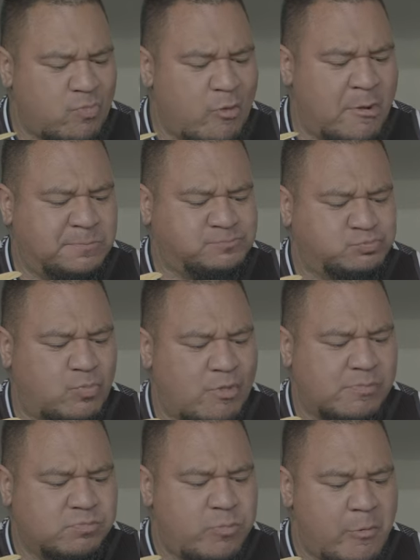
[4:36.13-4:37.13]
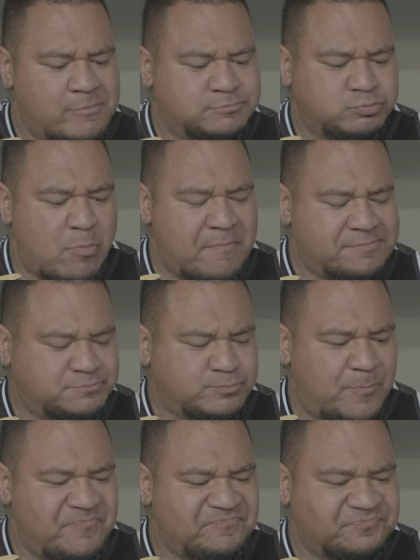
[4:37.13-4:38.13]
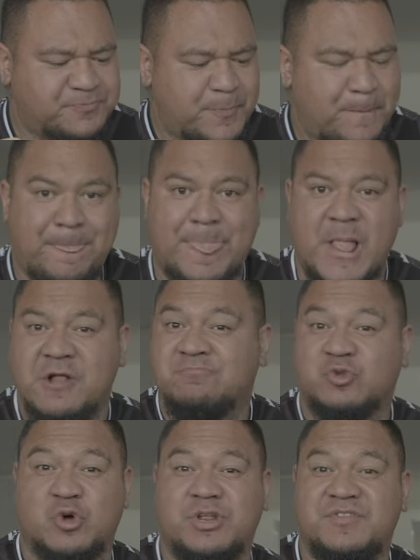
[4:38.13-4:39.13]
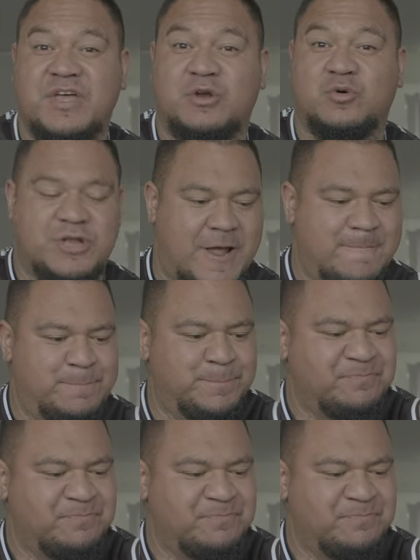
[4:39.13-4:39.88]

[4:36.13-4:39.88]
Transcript: Could eat that all day.